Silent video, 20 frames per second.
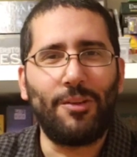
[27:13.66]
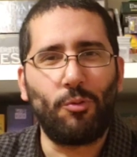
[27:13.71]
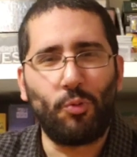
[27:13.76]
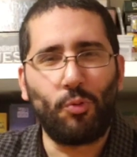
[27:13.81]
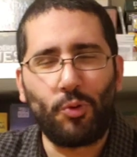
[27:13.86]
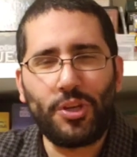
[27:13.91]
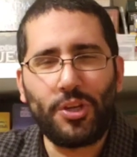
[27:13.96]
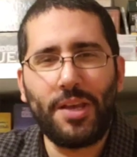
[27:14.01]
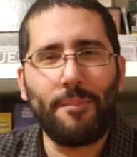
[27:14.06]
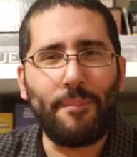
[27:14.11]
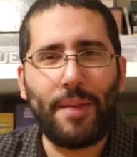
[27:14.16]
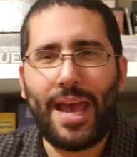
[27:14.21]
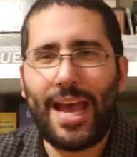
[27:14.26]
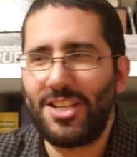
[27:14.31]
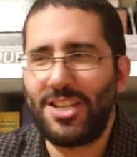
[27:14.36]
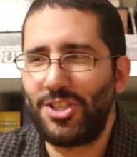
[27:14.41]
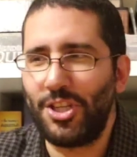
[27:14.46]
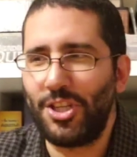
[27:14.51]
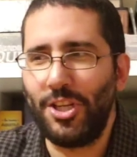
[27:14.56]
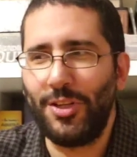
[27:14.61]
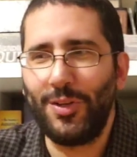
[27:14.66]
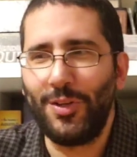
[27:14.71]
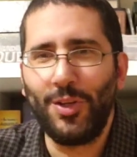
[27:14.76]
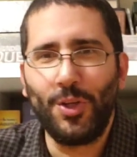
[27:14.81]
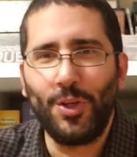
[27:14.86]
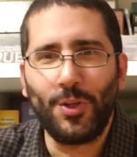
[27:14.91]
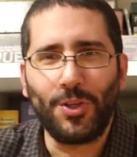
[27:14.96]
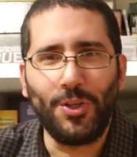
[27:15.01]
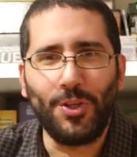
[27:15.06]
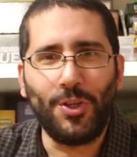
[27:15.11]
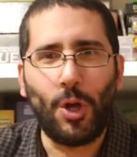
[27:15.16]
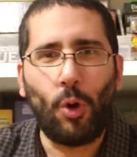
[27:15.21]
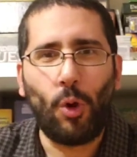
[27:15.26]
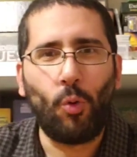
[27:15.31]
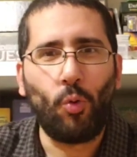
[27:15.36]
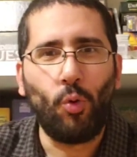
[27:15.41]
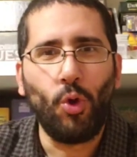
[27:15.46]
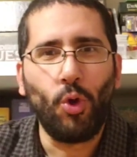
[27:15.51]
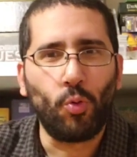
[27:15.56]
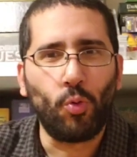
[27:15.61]
reimagine, you
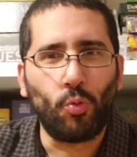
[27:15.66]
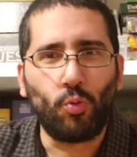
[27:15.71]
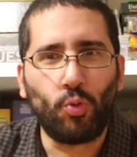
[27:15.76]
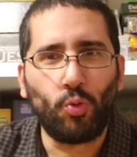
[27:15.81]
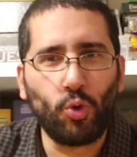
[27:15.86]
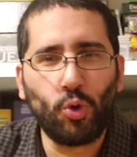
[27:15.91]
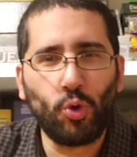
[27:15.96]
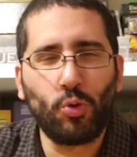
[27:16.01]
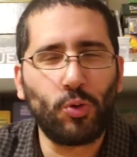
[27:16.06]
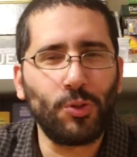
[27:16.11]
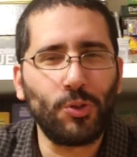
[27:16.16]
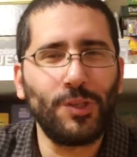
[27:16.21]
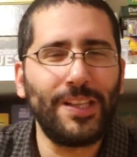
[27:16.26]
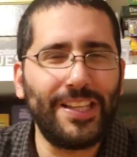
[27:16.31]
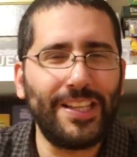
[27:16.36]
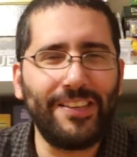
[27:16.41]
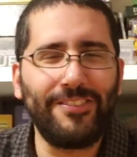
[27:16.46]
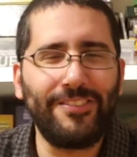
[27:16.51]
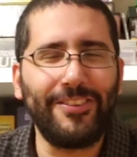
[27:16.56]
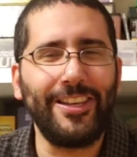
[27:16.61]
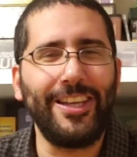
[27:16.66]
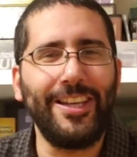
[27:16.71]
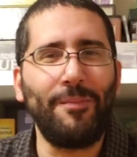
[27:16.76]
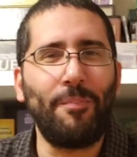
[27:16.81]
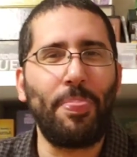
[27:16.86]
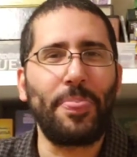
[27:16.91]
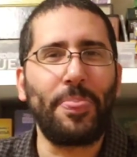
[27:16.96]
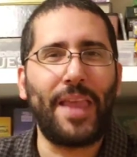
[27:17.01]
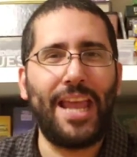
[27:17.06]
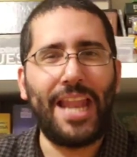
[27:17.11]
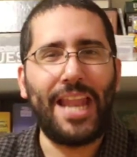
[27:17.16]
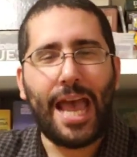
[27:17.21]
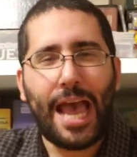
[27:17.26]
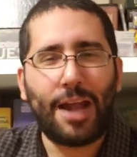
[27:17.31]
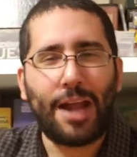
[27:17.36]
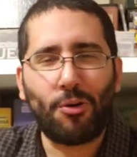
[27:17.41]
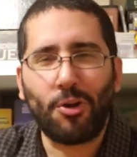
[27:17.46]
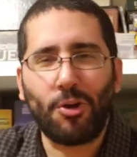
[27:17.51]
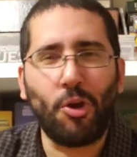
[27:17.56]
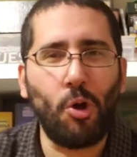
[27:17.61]
know, rural living and
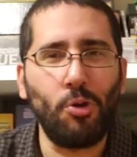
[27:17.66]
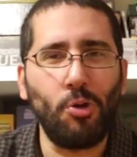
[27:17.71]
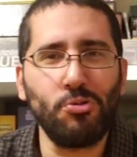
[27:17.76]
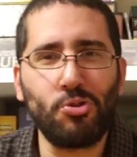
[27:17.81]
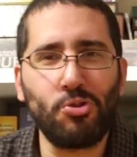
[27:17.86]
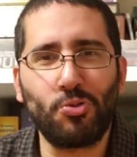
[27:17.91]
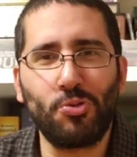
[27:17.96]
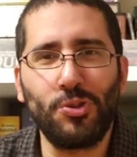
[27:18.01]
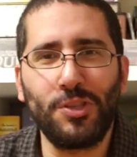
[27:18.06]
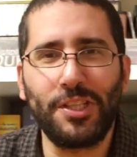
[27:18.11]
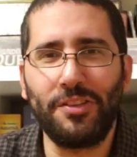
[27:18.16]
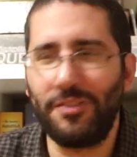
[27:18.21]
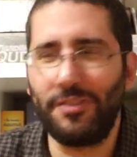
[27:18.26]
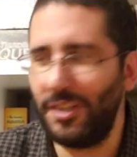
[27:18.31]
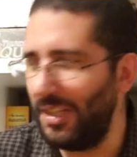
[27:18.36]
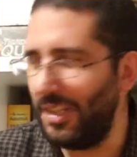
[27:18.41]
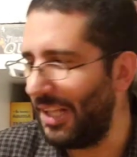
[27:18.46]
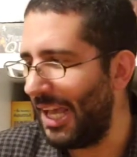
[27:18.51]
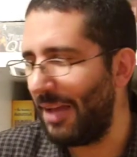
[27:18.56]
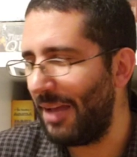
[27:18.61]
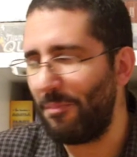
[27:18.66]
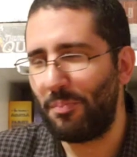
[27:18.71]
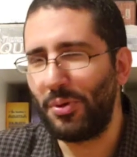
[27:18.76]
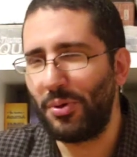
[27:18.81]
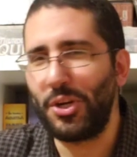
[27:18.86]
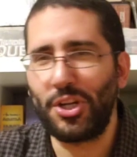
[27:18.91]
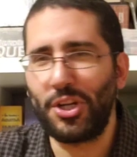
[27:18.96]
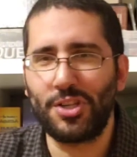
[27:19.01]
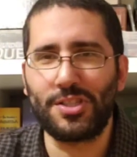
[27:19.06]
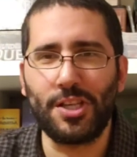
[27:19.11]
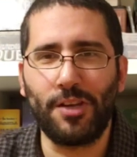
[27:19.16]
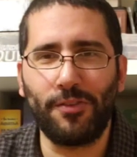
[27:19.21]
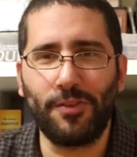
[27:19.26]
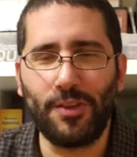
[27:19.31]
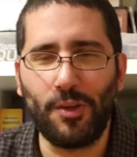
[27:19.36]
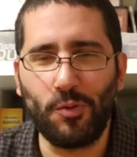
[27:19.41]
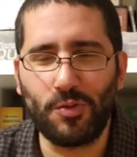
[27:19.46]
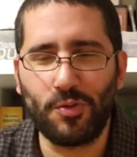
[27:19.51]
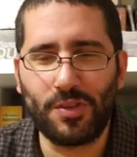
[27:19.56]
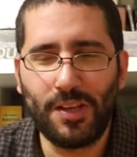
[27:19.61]
agricultural living and putting yourself
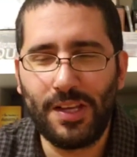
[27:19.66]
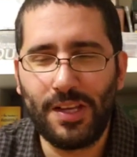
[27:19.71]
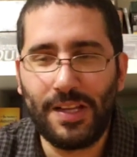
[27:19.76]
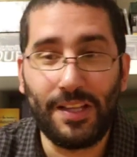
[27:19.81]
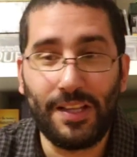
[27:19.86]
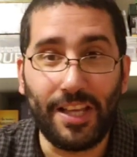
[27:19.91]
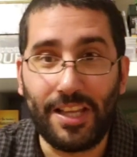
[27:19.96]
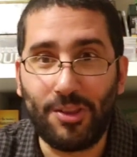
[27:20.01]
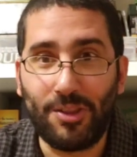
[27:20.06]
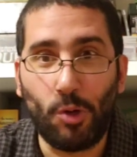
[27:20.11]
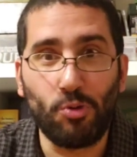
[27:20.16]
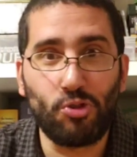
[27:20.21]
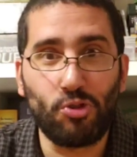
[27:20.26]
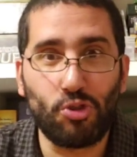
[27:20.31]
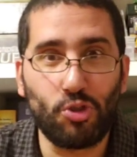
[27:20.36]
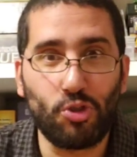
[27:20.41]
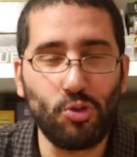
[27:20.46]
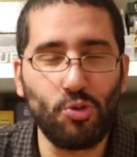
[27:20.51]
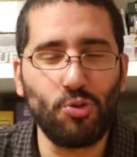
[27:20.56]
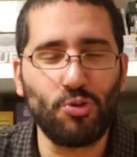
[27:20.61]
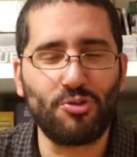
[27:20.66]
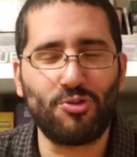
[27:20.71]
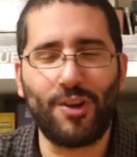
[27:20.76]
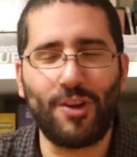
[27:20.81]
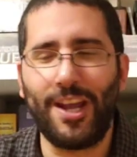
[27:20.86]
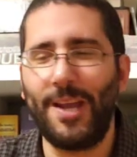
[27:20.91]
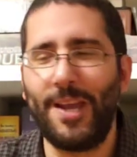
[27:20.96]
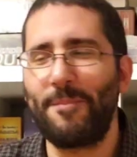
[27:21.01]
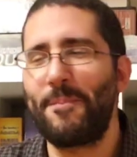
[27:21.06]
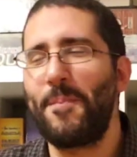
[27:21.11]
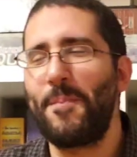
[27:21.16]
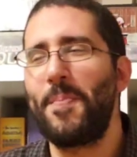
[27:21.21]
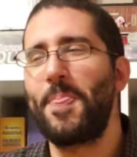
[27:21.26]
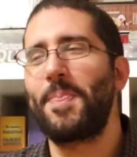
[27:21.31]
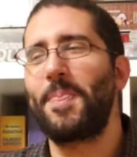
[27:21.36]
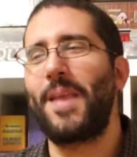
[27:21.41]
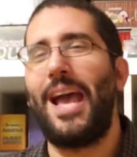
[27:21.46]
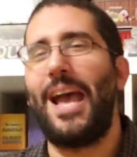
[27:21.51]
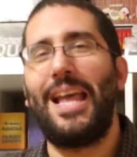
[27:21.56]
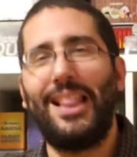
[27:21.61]
in those in those shoes, right?
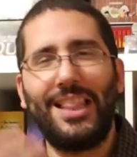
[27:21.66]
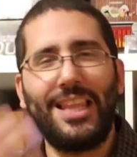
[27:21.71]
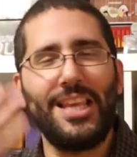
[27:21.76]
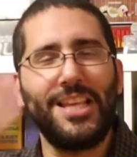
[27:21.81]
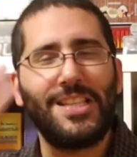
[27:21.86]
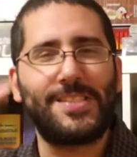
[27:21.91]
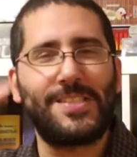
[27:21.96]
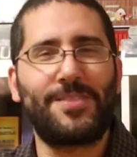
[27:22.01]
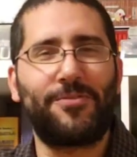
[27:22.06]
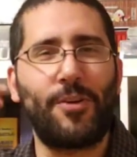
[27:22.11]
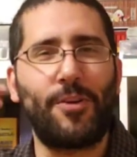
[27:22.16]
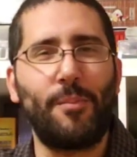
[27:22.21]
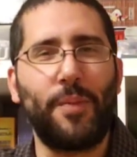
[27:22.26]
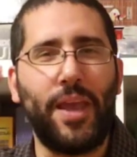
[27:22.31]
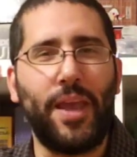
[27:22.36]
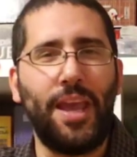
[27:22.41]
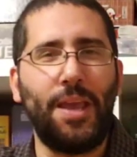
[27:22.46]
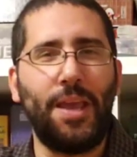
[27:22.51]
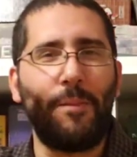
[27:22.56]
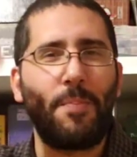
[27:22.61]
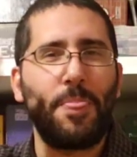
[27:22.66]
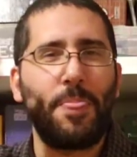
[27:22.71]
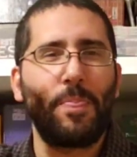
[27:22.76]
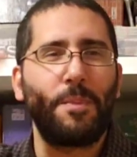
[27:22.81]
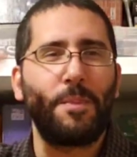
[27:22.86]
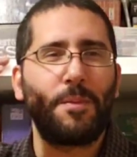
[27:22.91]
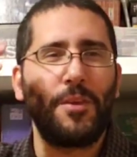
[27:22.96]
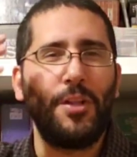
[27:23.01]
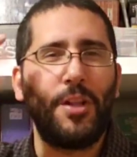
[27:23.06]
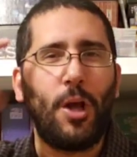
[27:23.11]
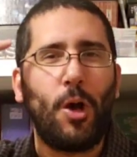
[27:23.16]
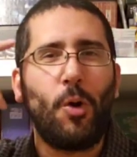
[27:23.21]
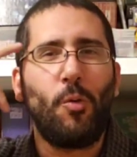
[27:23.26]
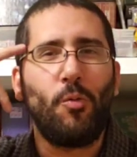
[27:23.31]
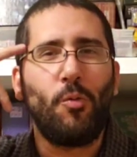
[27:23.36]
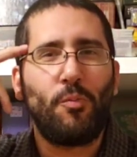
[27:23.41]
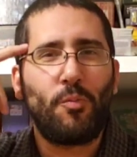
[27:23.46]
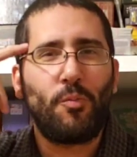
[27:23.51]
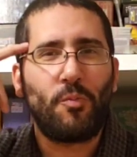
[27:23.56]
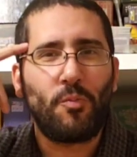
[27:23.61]
At least from a, you
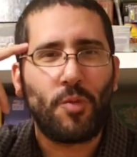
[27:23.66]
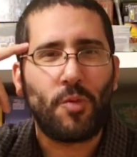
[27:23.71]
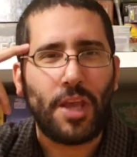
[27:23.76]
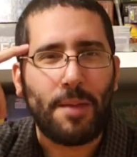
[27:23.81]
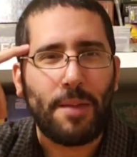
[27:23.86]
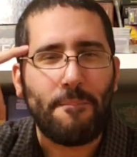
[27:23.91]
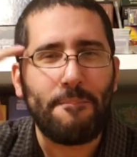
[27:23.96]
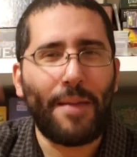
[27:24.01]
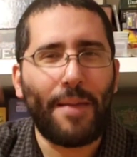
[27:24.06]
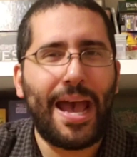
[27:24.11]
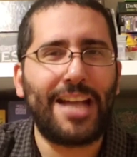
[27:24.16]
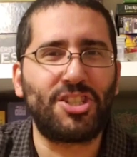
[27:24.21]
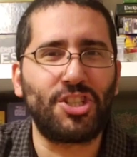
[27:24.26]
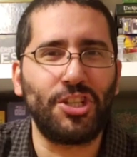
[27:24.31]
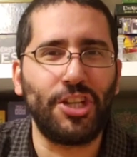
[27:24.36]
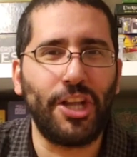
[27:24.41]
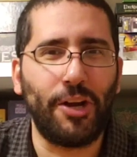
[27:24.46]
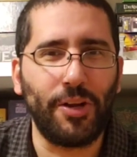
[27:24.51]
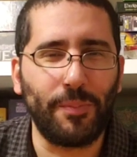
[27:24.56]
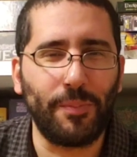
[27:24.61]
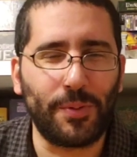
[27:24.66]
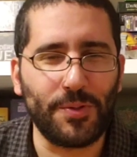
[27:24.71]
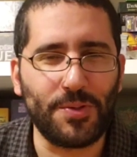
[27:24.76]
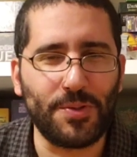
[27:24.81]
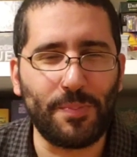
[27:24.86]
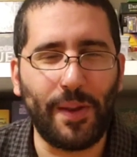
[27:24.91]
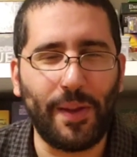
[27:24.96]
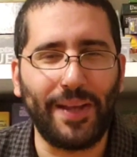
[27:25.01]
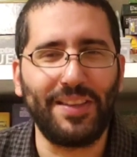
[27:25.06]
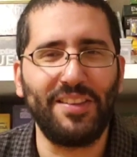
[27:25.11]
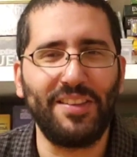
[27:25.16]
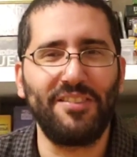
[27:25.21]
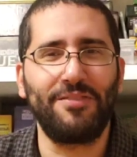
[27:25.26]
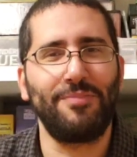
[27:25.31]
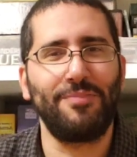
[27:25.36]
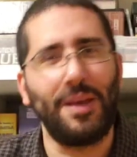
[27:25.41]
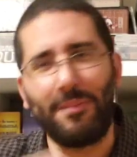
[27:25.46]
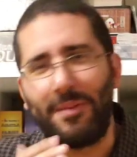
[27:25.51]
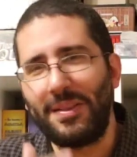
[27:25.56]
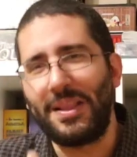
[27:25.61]
know, imaginary
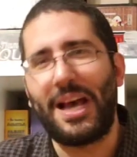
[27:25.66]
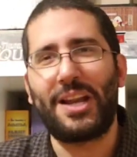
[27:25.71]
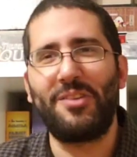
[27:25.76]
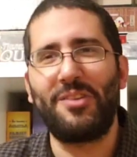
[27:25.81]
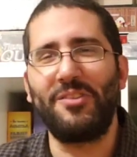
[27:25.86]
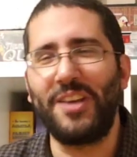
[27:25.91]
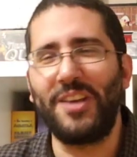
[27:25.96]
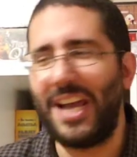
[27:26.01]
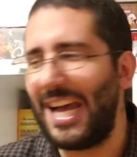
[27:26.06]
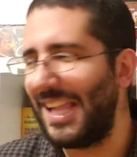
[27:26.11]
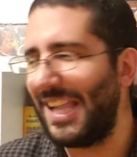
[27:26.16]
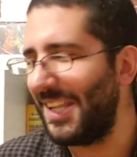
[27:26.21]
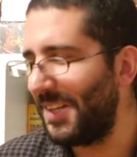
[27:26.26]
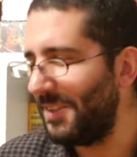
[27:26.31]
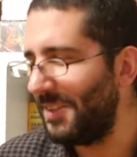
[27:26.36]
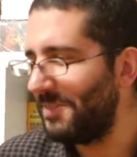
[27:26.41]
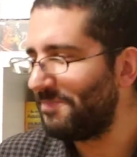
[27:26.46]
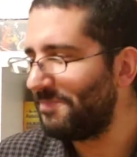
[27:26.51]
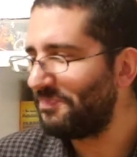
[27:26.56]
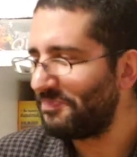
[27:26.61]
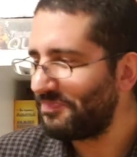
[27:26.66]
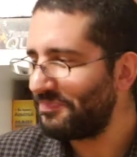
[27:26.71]
perspective, maybe not in reality.